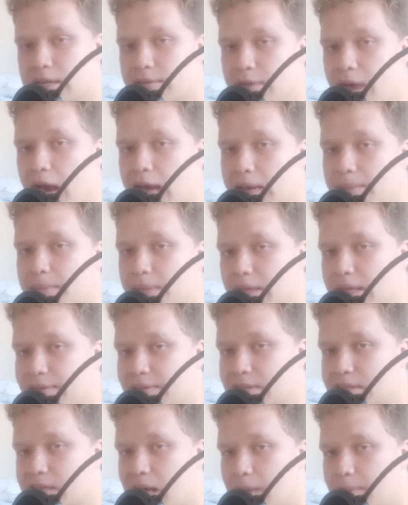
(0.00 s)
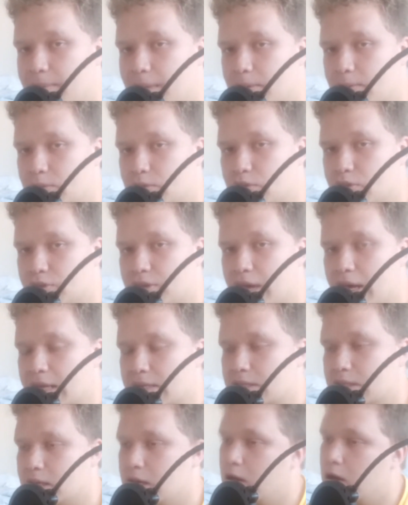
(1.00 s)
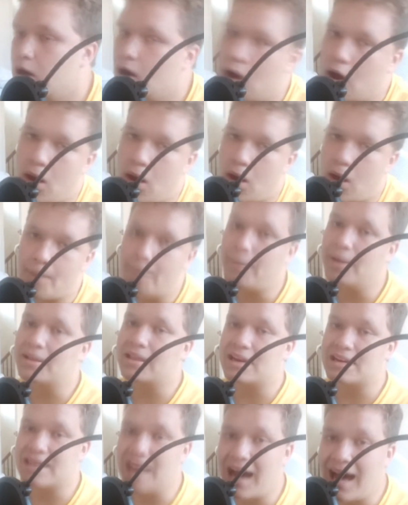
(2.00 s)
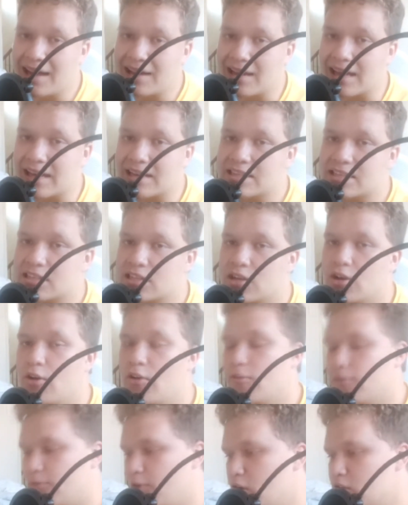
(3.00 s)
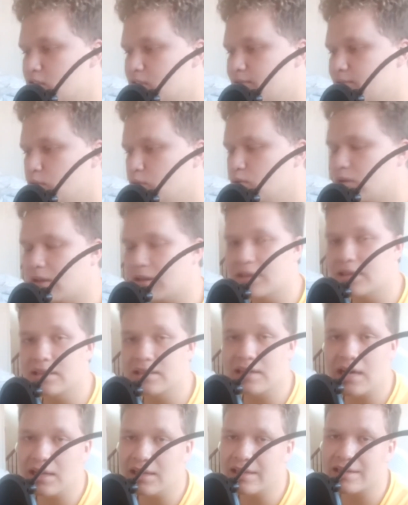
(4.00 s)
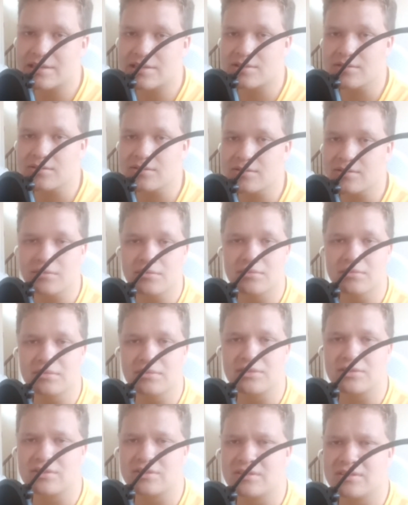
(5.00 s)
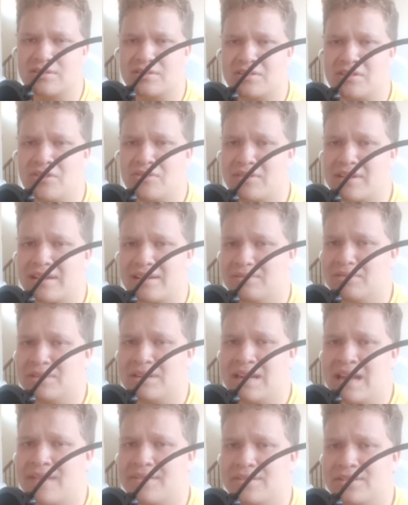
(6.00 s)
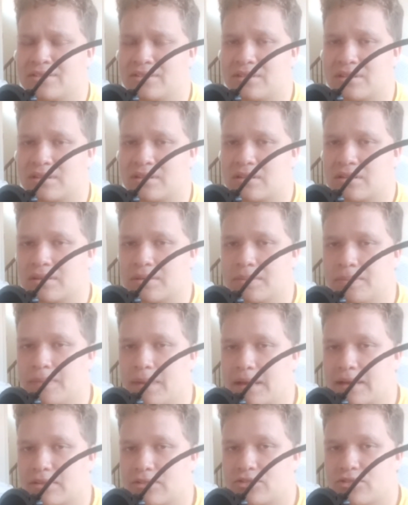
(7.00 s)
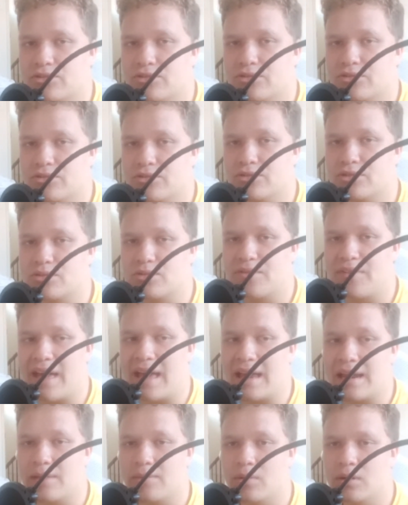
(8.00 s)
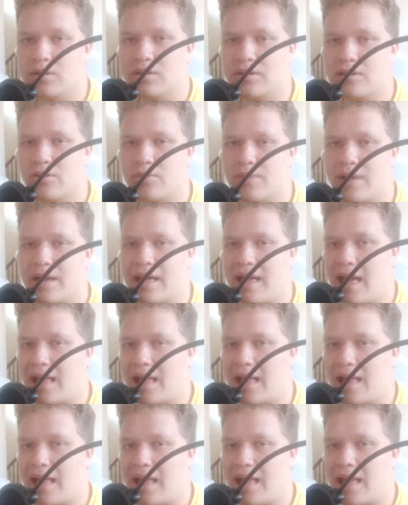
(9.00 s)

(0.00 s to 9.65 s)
I can believe the Cybermen would do that. But the Daleks, first of all, the Daleks would never make a truce with anyone, no matter,